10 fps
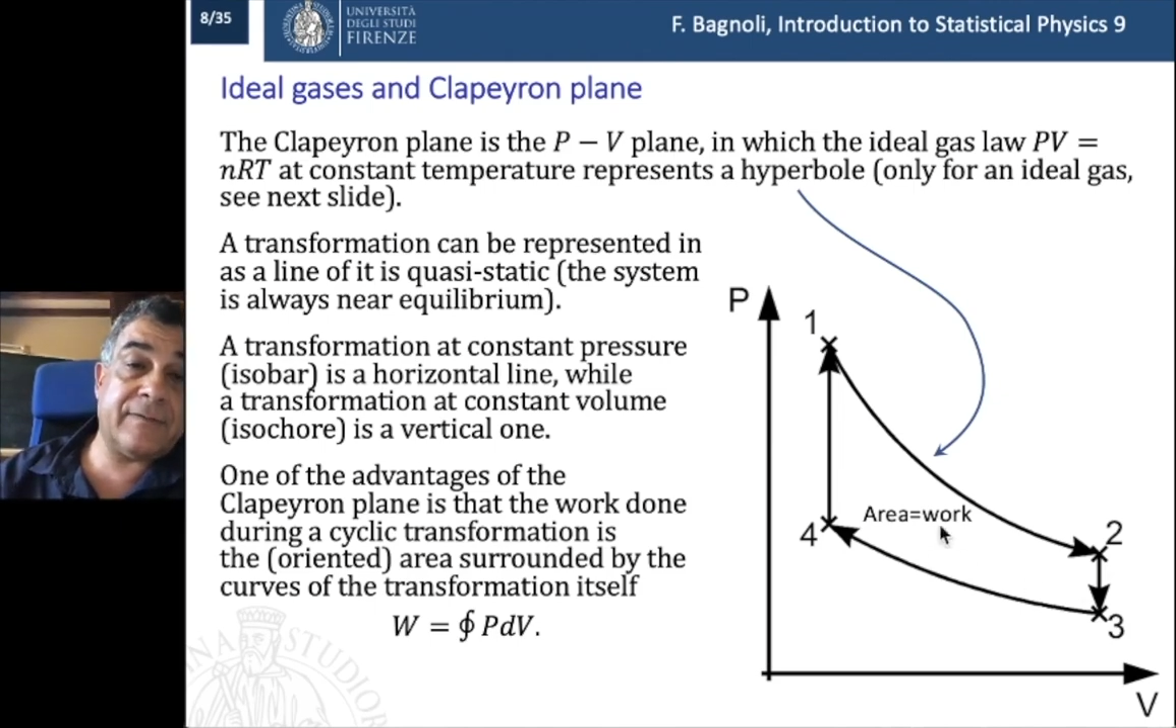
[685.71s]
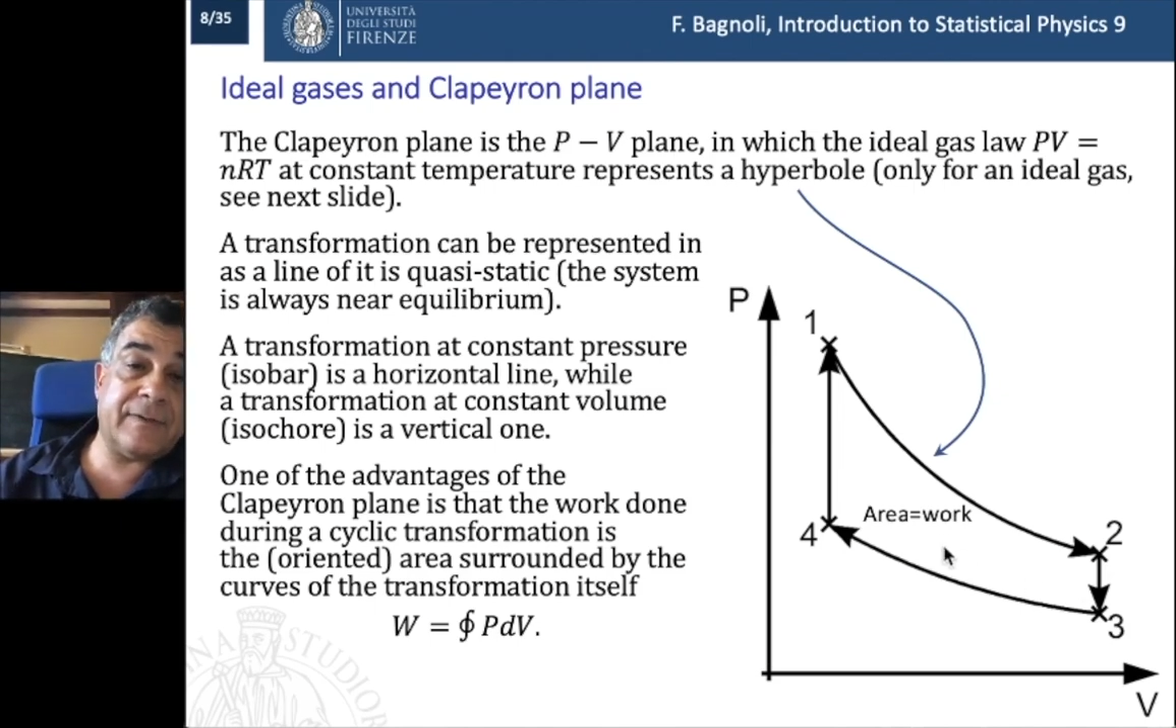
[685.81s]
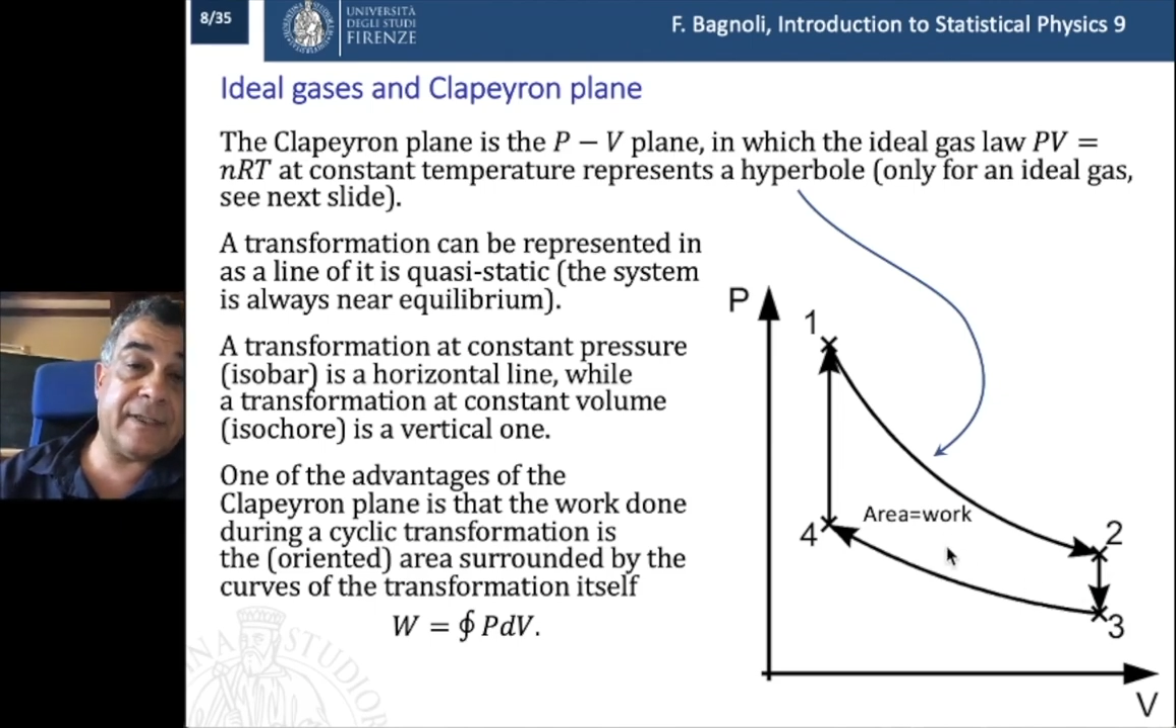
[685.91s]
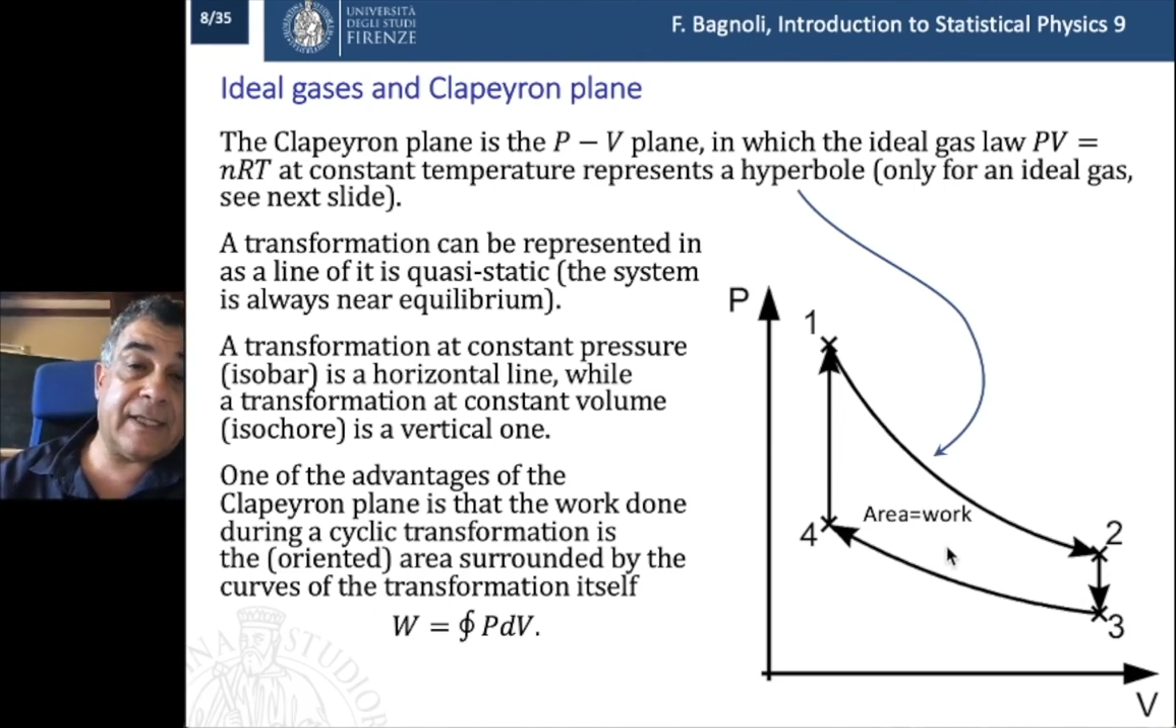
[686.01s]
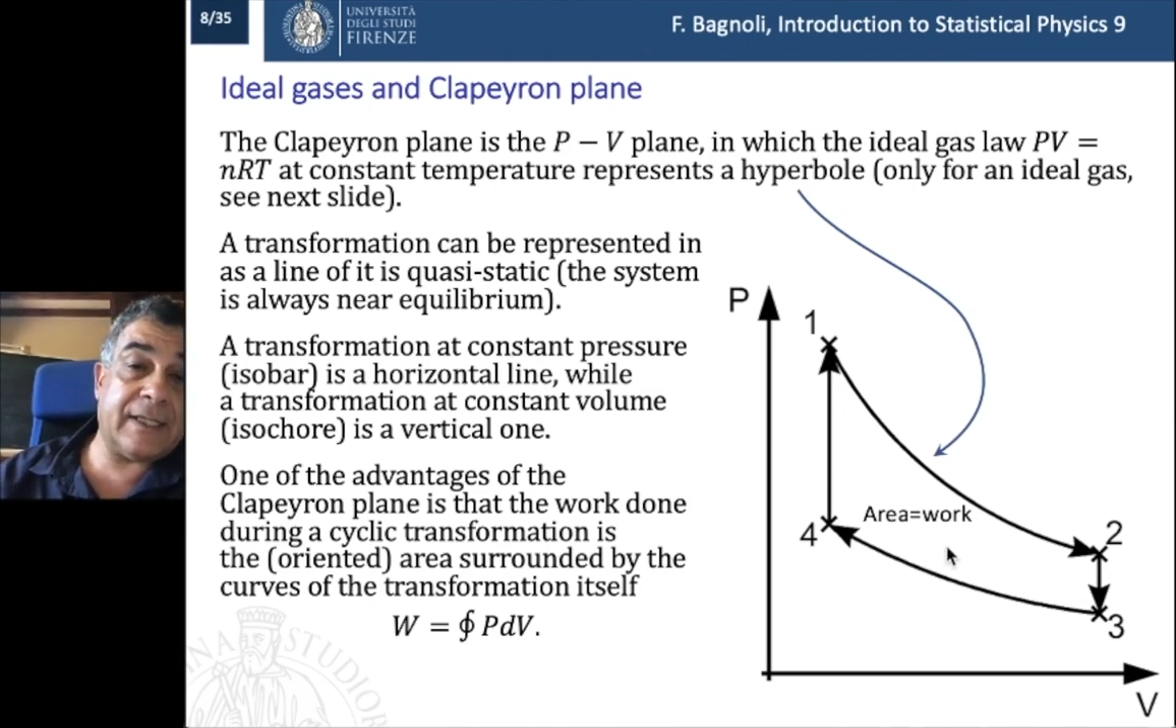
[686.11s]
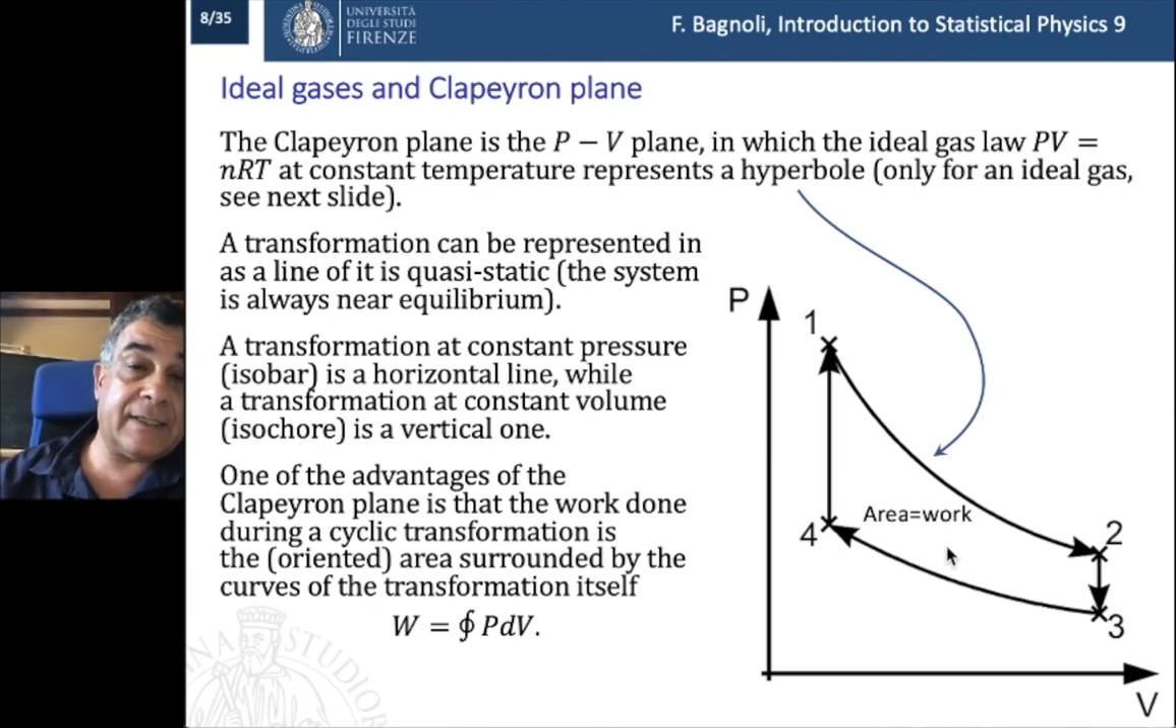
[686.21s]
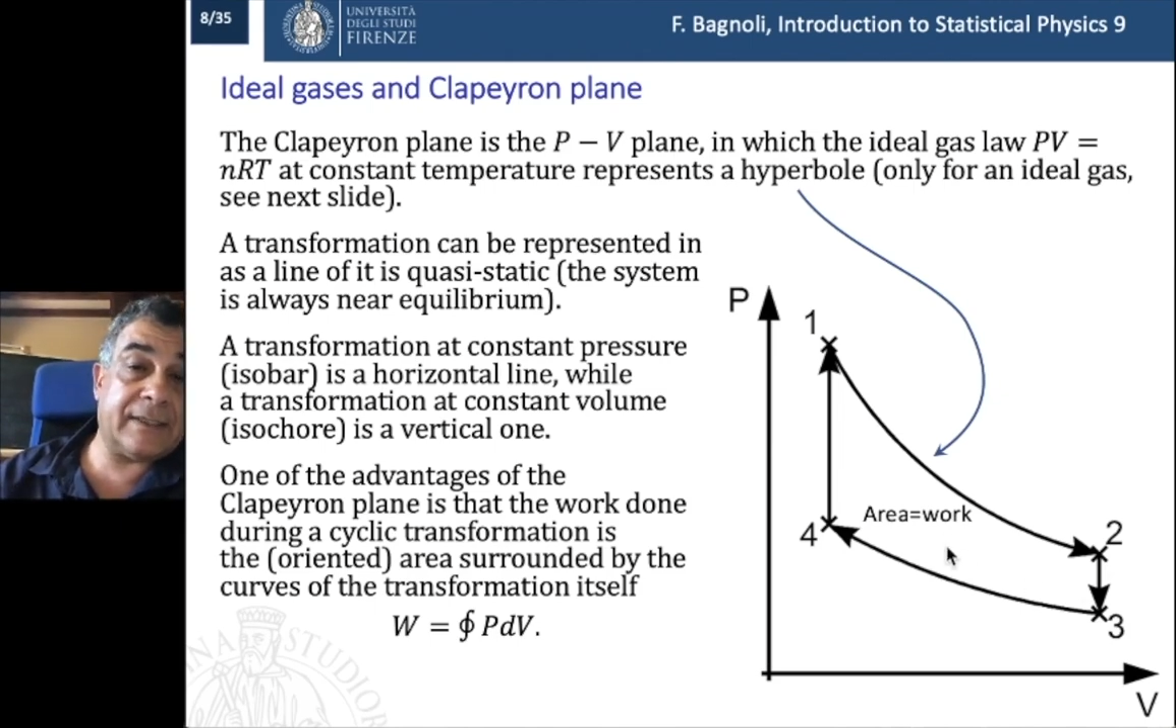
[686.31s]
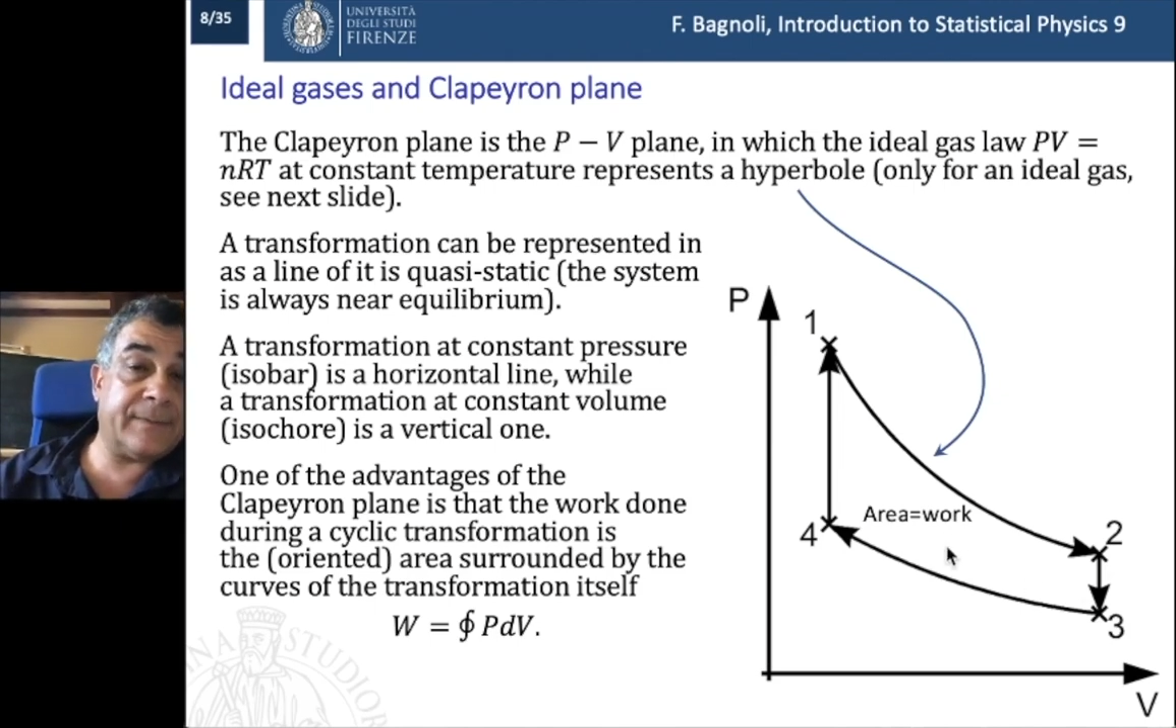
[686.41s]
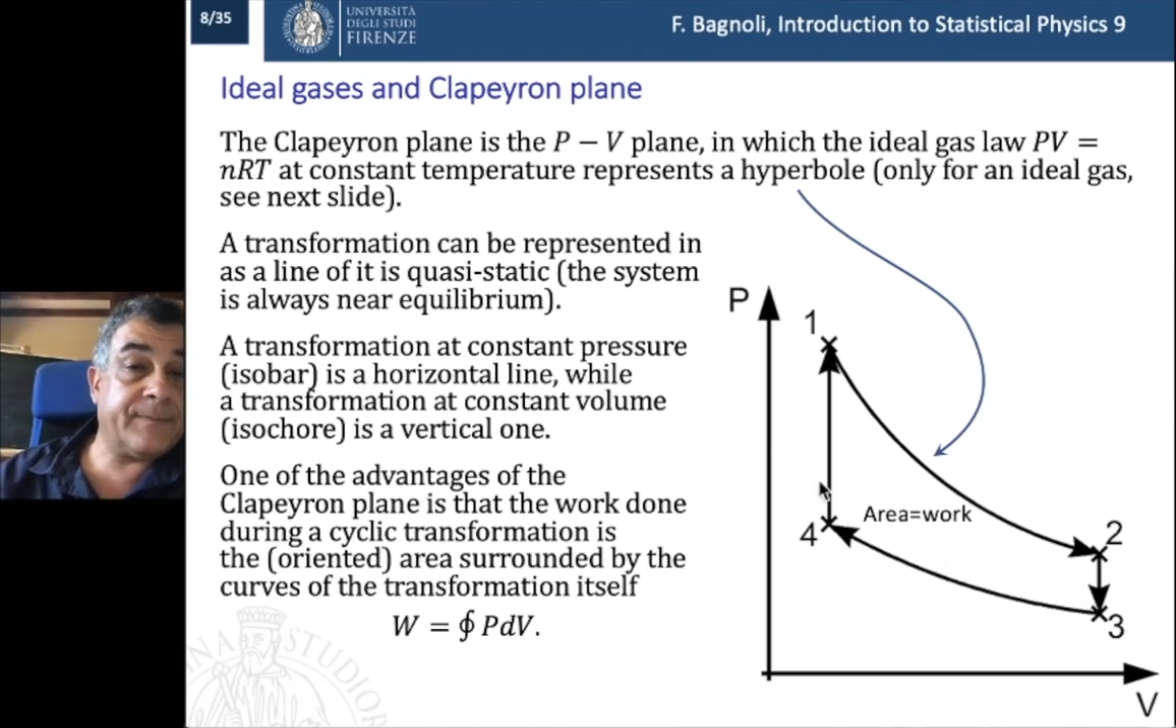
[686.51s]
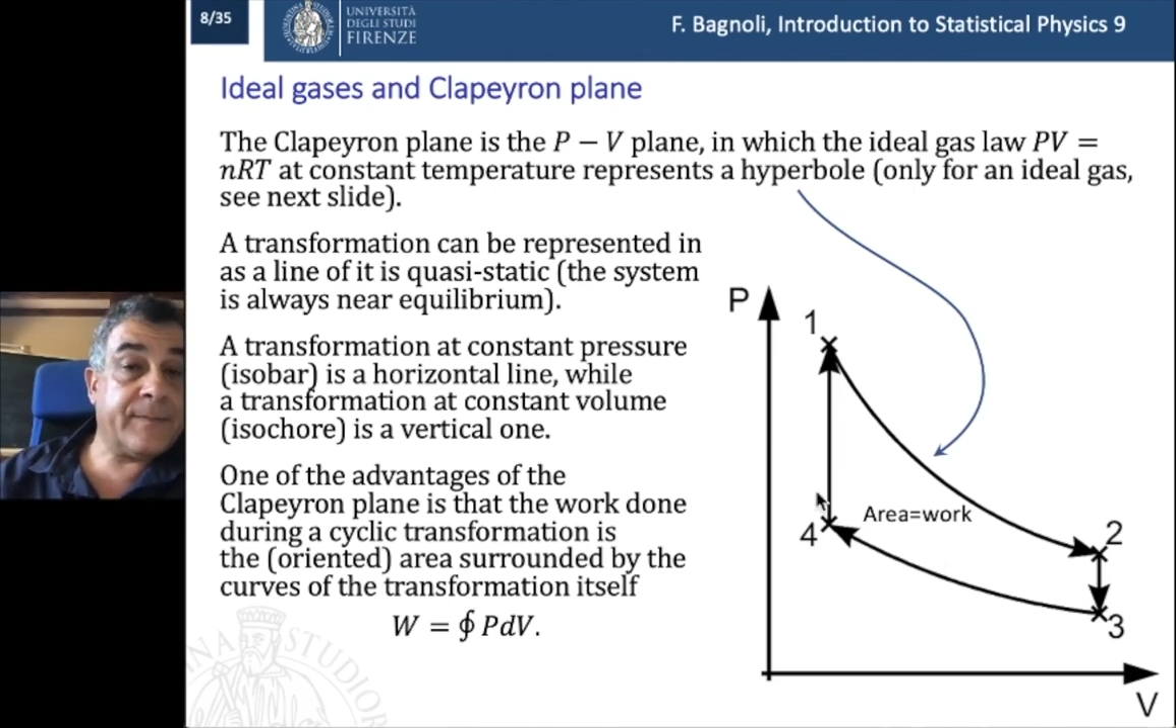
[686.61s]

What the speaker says: in the other.